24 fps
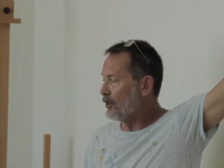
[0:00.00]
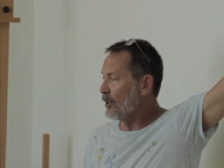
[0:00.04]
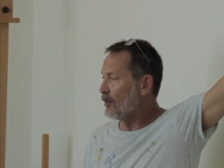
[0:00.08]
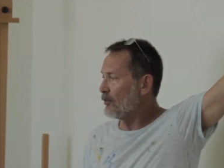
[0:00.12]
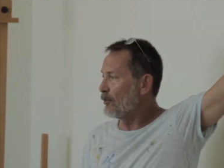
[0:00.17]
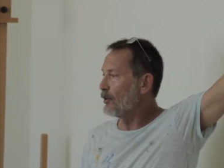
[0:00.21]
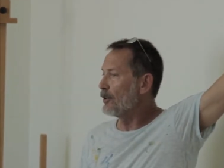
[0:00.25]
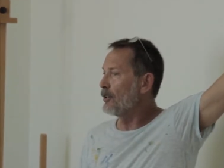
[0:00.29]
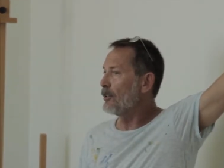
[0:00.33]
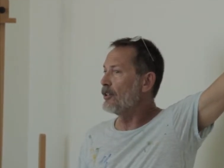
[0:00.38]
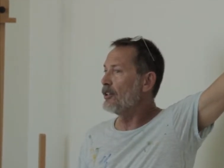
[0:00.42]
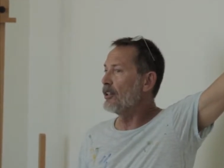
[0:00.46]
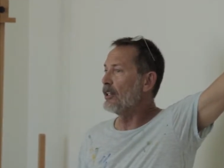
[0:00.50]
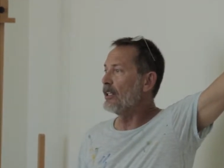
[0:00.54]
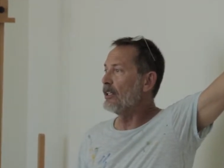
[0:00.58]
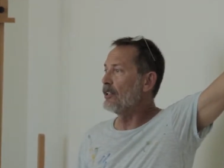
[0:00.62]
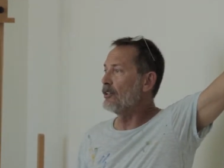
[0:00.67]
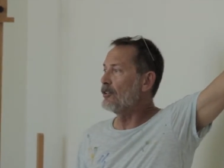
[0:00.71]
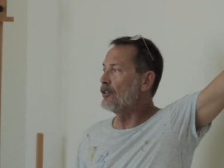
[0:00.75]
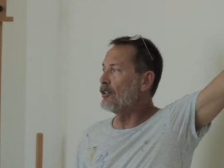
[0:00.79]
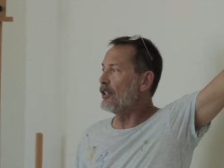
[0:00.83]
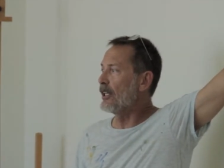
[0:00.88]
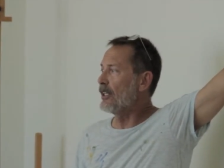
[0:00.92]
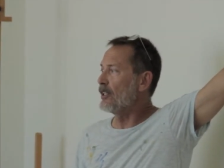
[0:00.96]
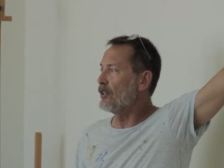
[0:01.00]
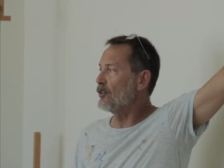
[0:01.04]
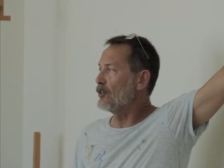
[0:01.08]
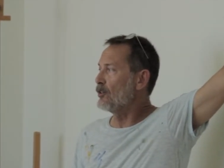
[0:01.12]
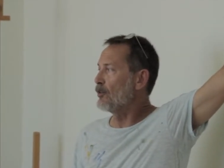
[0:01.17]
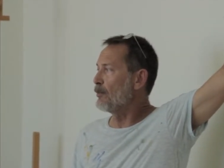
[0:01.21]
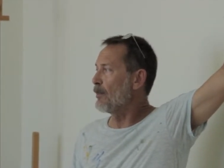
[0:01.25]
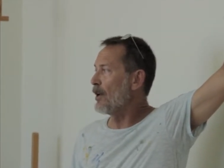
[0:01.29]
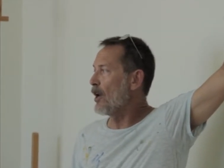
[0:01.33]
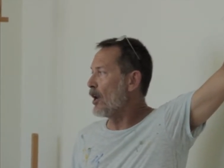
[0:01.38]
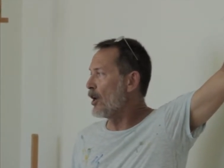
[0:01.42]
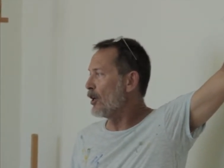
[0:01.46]
everything. Shade
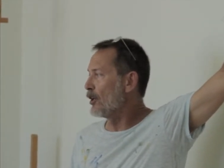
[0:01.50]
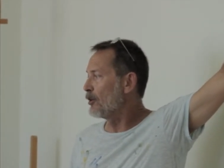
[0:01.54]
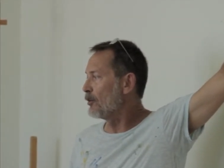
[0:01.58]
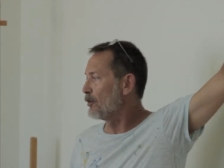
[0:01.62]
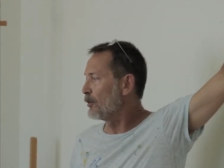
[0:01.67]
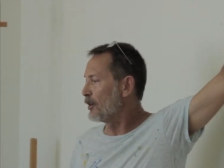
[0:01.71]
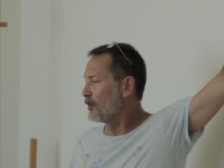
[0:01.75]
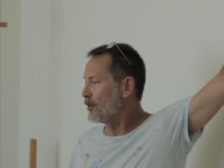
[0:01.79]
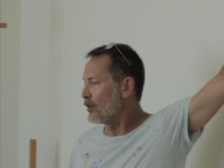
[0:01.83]
is the bottom.